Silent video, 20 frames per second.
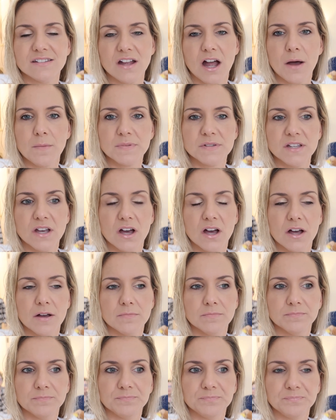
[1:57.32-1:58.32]
stops. She went
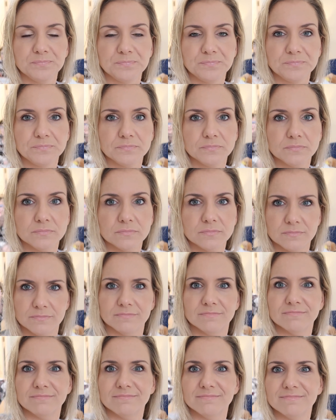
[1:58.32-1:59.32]
up. like this.
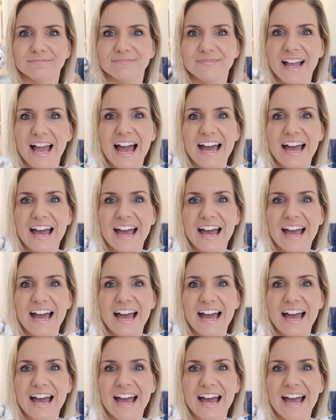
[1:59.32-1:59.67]
This is what she